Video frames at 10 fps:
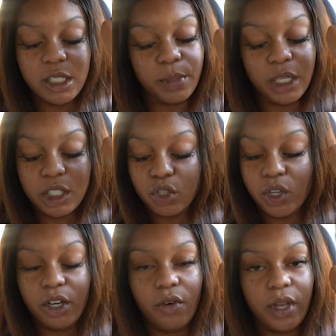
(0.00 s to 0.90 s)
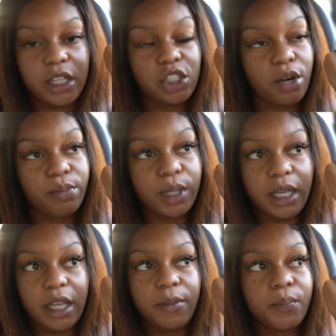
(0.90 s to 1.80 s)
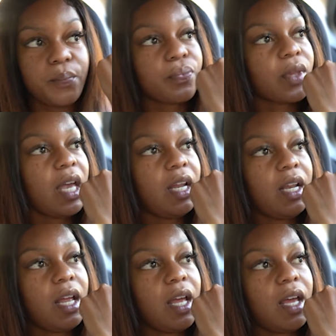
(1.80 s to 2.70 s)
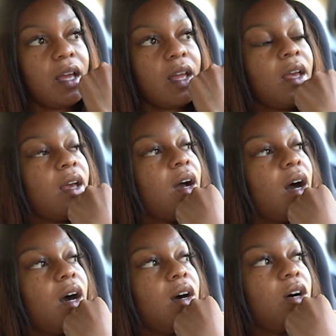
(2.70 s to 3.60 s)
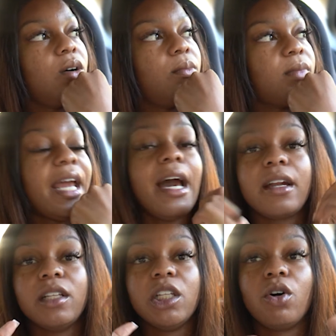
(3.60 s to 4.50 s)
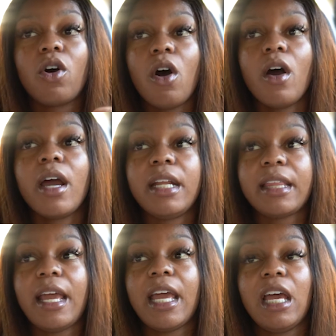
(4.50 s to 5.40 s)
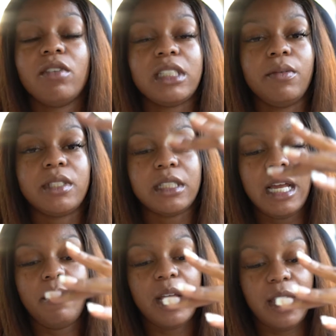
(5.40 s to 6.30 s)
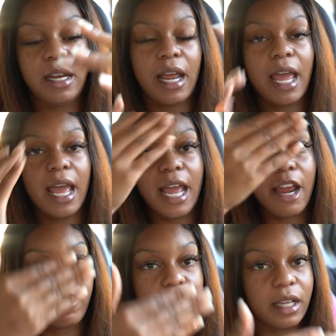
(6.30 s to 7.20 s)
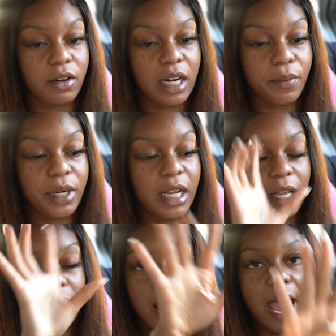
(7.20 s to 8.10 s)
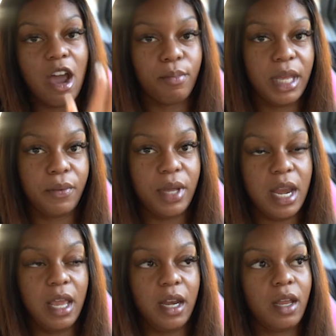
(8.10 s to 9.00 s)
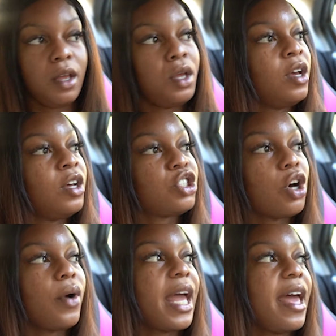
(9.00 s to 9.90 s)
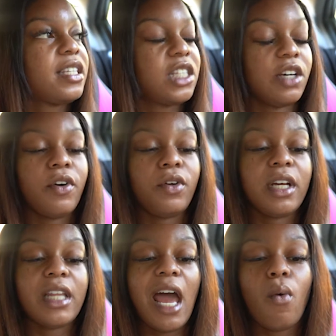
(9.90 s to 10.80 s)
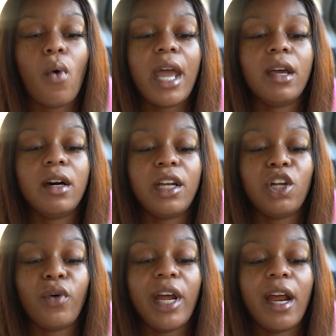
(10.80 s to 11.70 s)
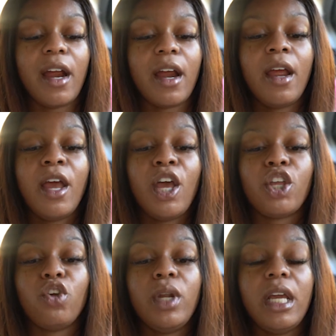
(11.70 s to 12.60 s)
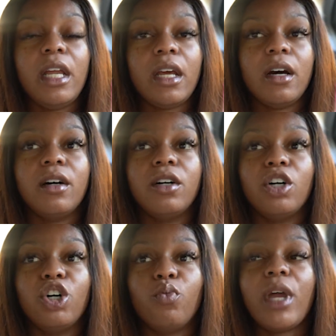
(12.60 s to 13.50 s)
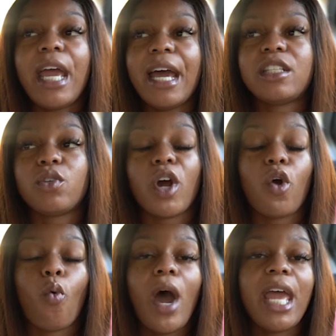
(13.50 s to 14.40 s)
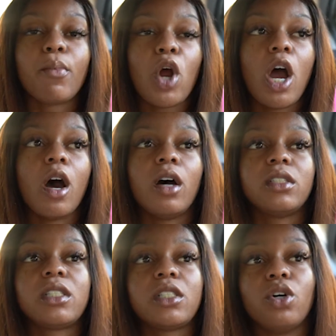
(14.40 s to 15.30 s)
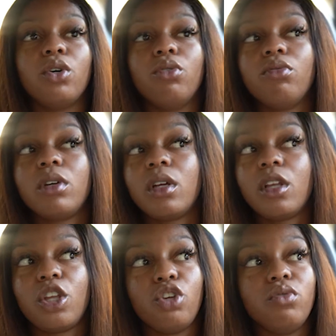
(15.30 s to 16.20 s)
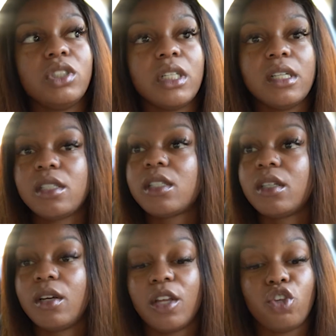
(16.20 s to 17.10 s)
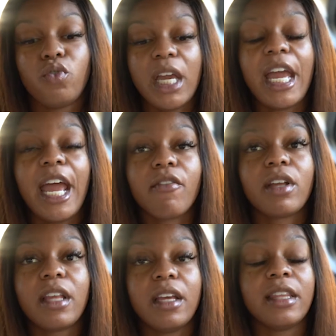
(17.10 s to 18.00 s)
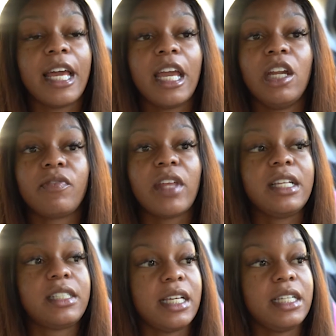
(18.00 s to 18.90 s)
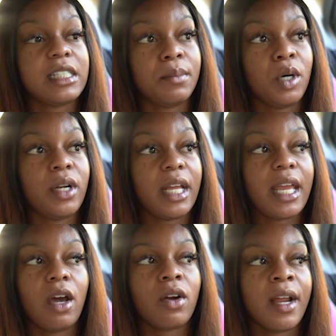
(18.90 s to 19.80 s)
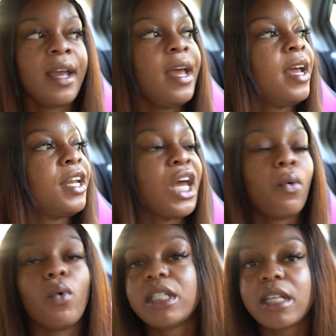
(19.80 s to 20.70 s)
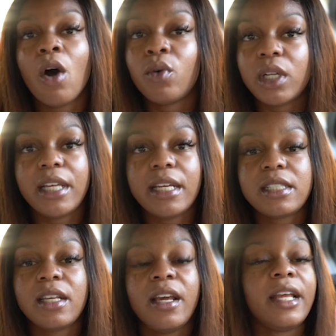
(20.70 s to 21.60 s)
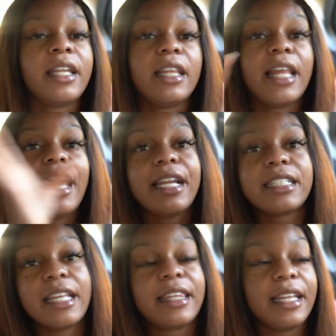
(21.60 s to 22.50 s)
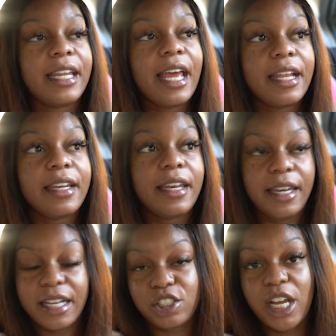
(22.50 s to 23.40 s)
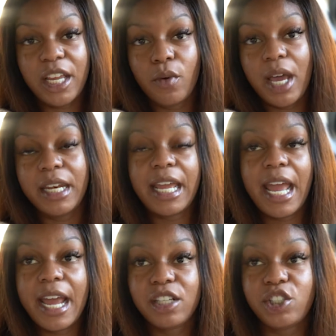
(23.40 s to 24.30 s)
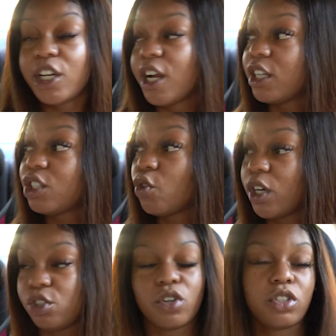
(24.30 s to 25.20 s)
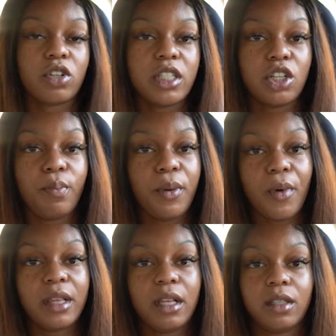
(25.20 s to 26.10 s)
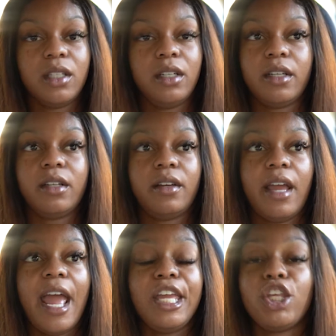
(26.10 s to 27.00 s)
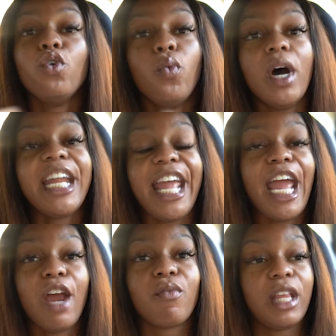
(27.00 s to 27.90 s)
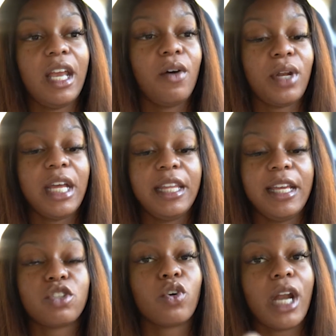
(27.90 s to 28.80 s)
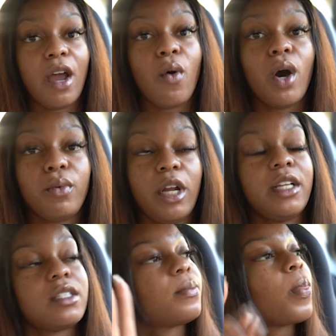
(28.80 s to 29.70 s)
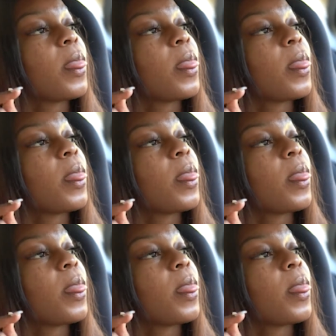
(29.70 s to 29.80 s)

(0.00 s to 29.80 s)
up in the store. You gonna get your buggy, and then um they got a little card that they gave us that was laminated. It had everything on it that we needed and how many we needed. So it had stuff on there like white underwear. You needed um we had to wear white bras. So you just you get everything, like, and if they seen something on the counter that wasn't on the list, the ladies at the debt that's check you out, the cashiers or the drill sergeant, gonna be right there looking, and you want to get everything on that list or they gonna go nuts.